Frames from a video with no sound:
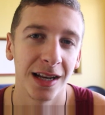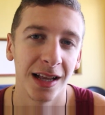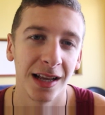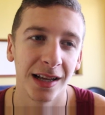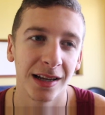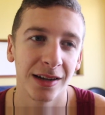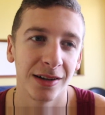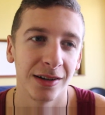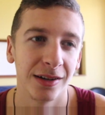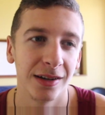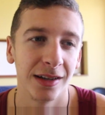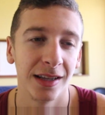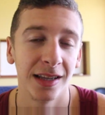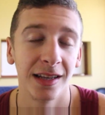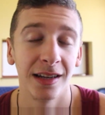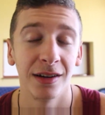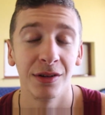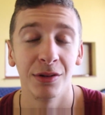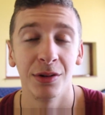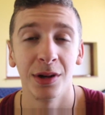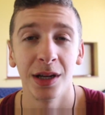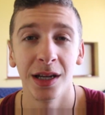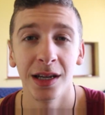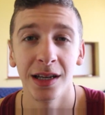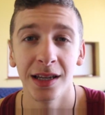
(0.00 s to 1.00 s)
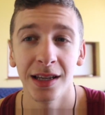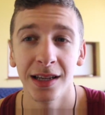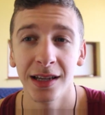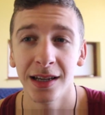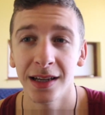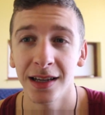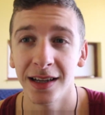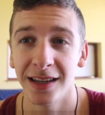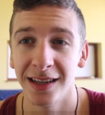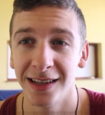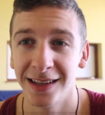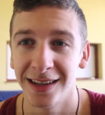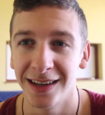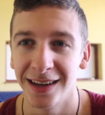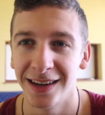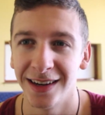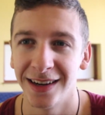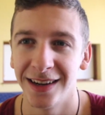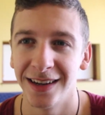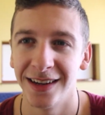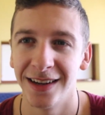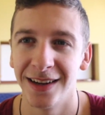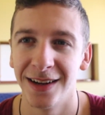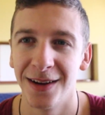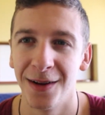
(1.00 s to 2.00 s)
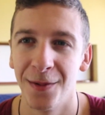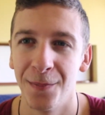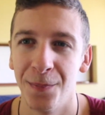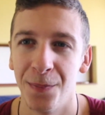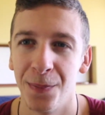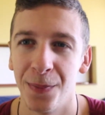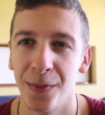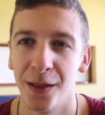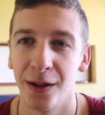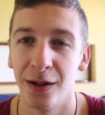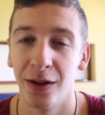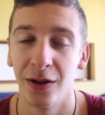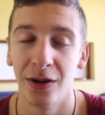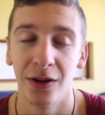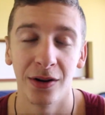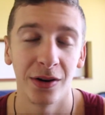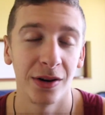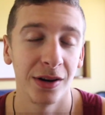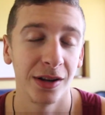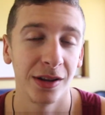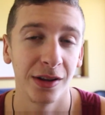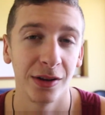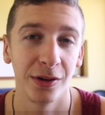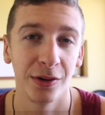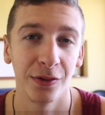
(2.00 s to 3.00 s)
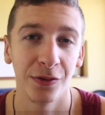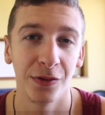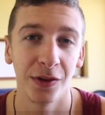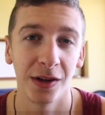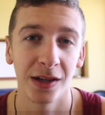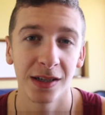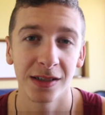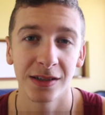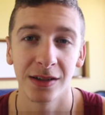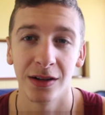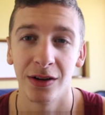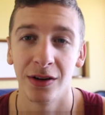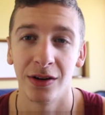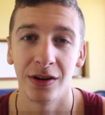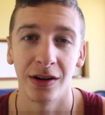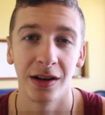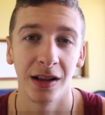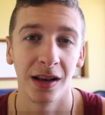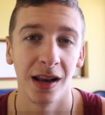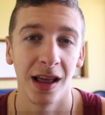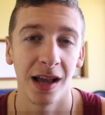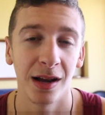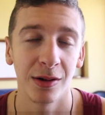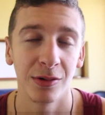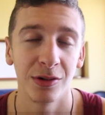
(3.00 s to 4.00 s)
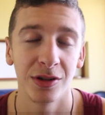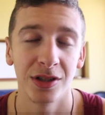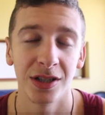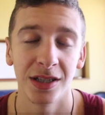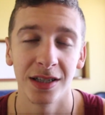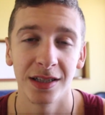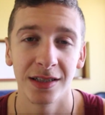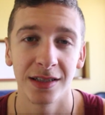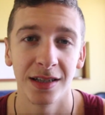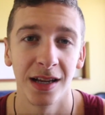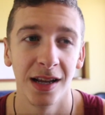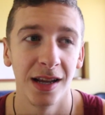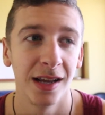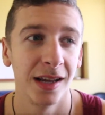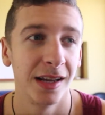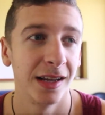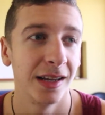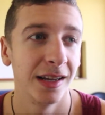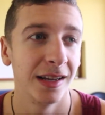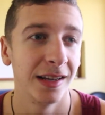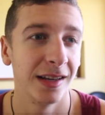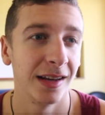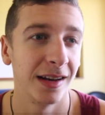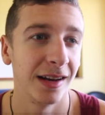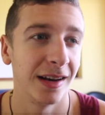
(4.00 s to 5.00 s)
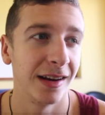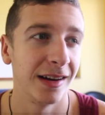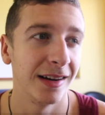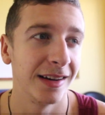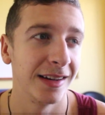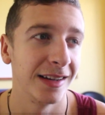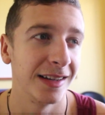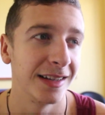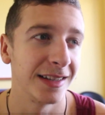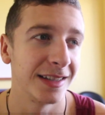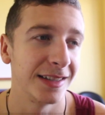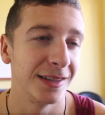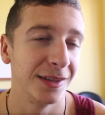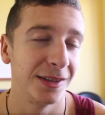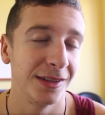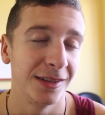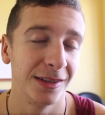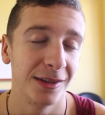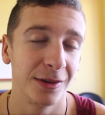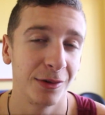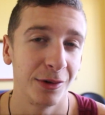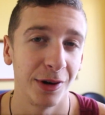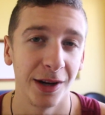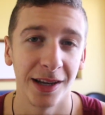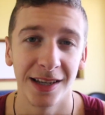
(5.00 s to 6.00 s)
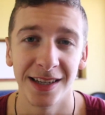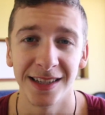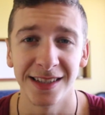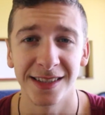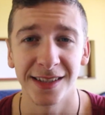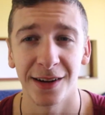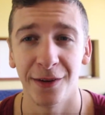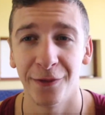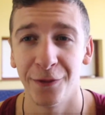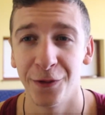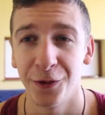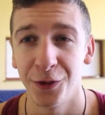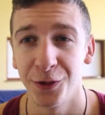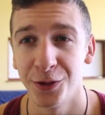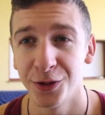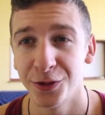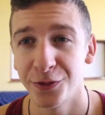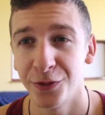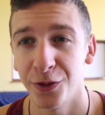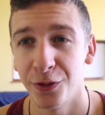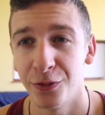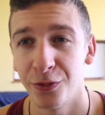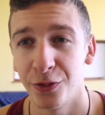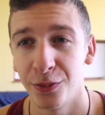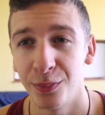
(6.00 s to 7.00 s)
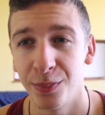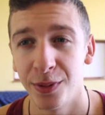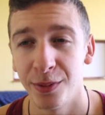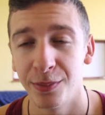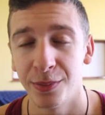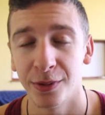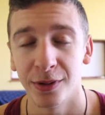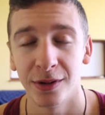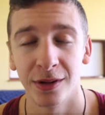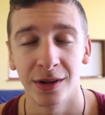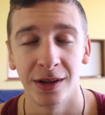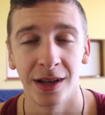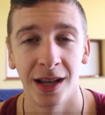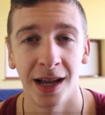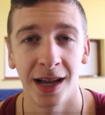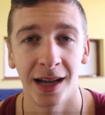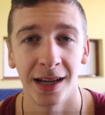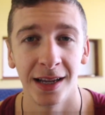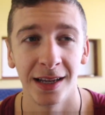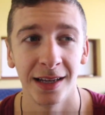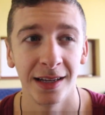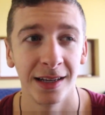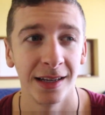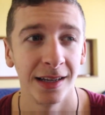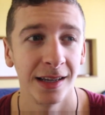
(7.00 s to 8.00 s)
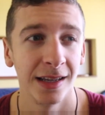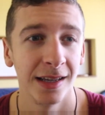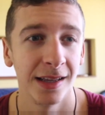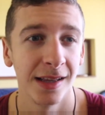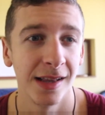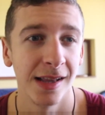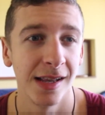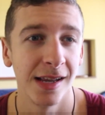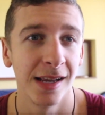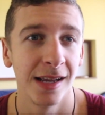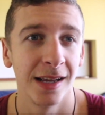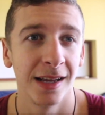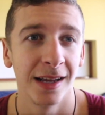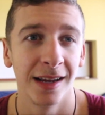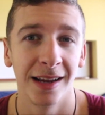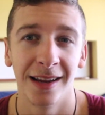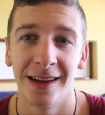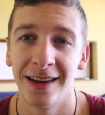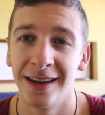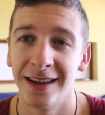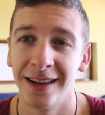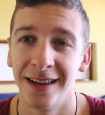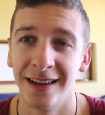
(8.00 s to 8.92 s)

like uh, either reading, either um, learning new things, learning languages, either uh, creating something useful for people online. Uh,